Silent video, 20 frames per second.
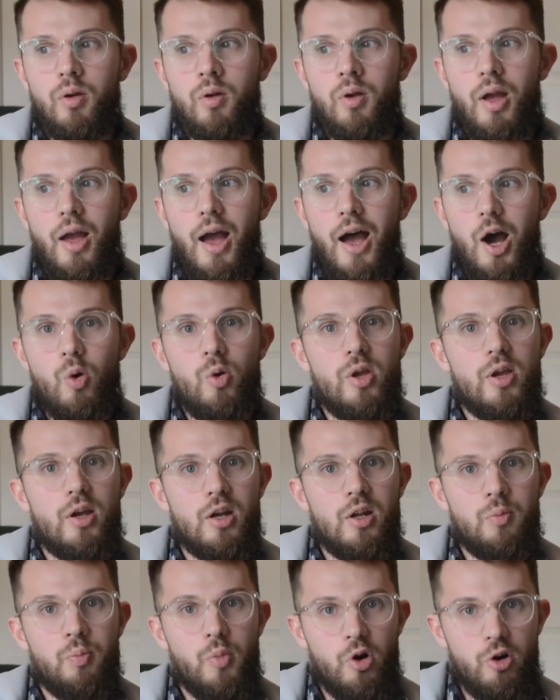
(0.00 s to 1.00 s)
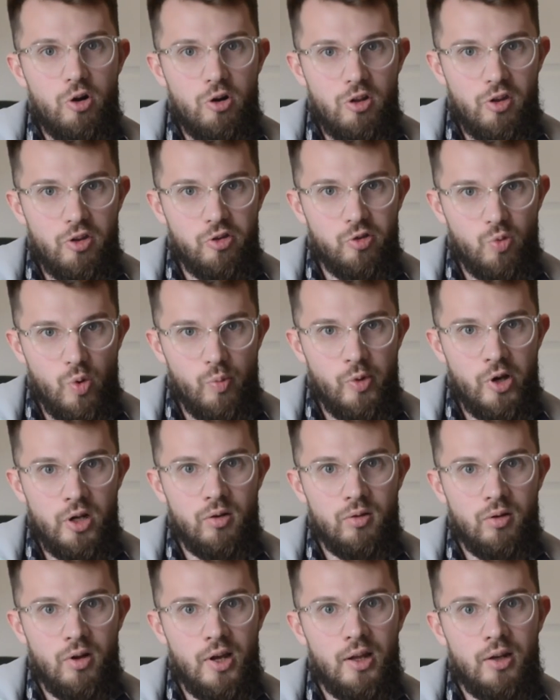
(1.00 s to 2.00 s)
how he can murder this
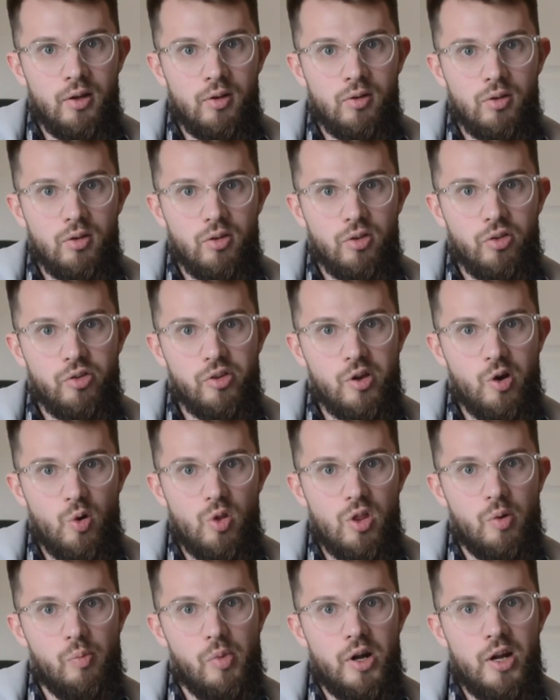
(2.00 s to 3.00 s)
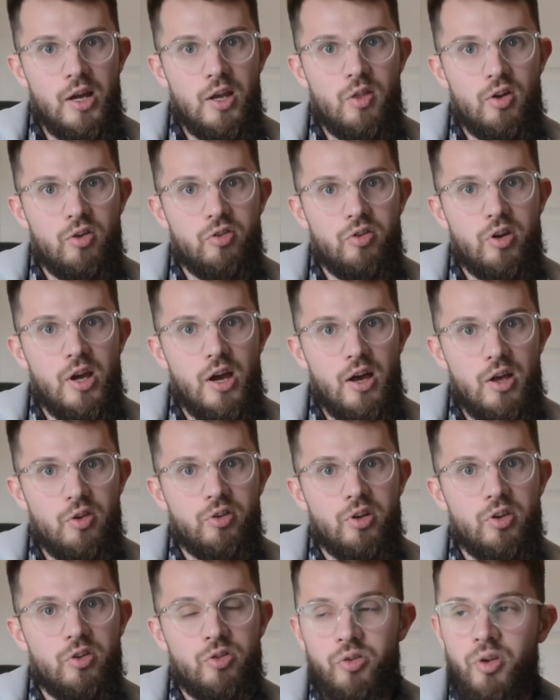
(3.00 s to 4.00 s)
woman and steal the money that she has,
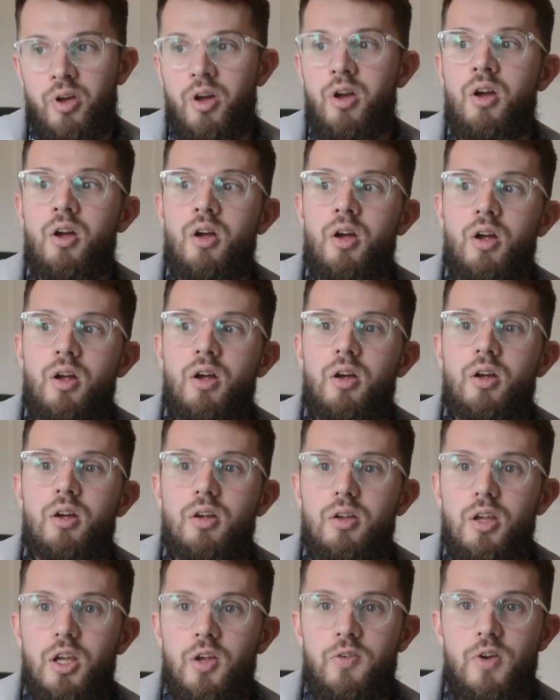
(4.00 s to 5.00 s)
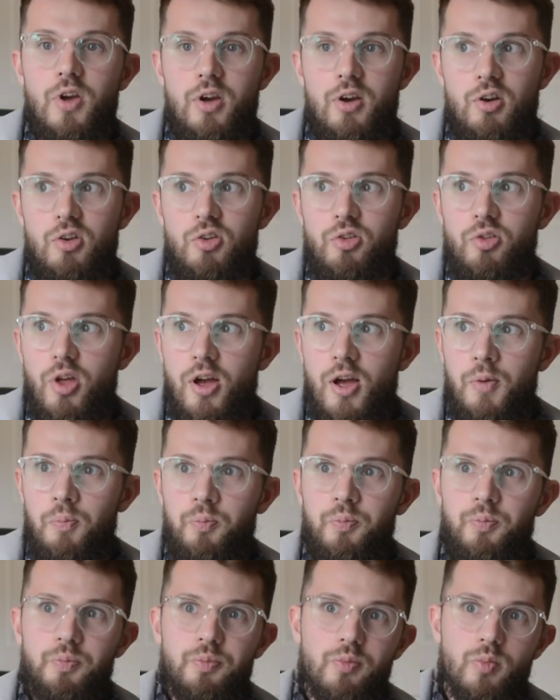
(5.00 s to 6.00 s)
because he figures that
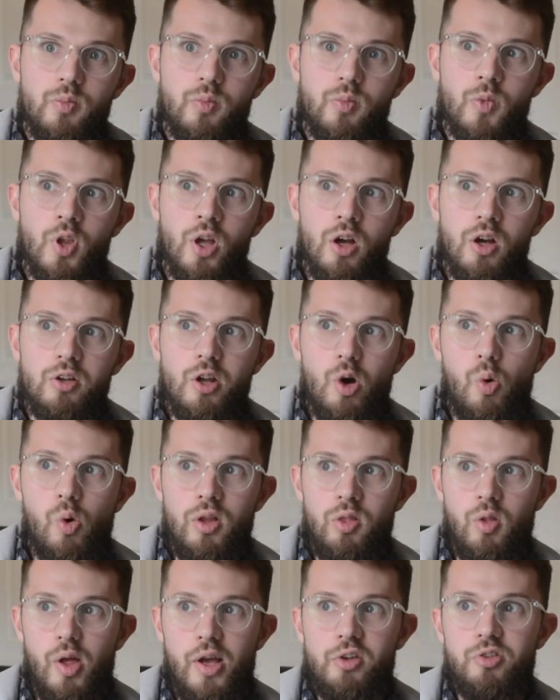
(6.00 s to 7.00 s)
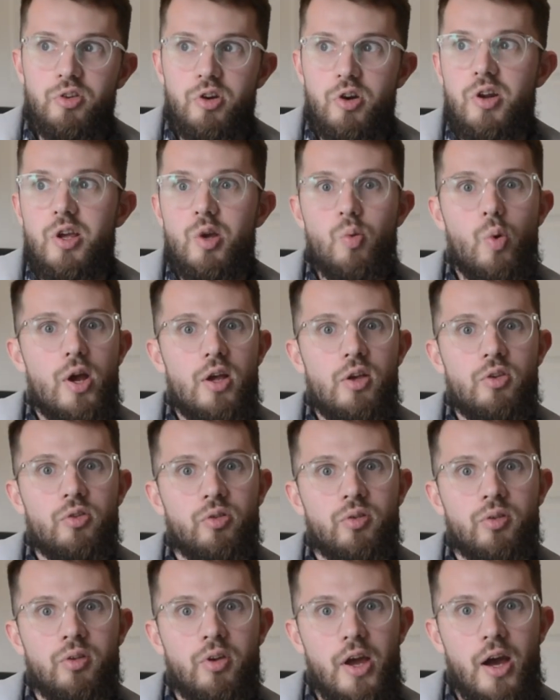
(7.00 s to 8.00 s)
no one likes her
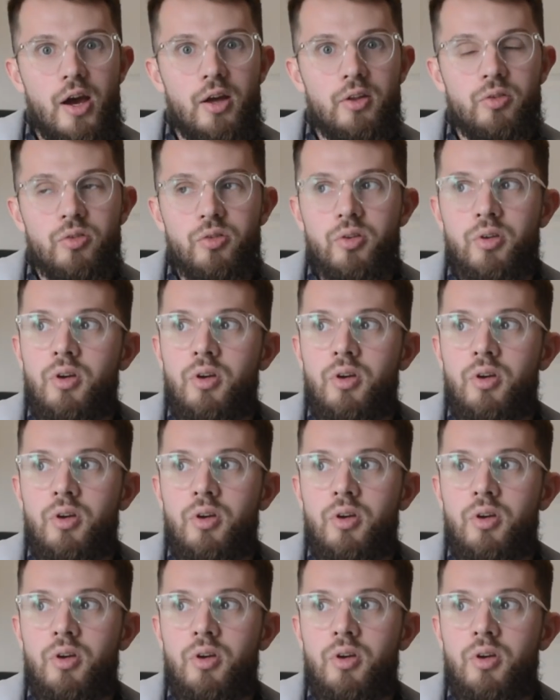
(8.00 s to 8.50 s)
anyways, and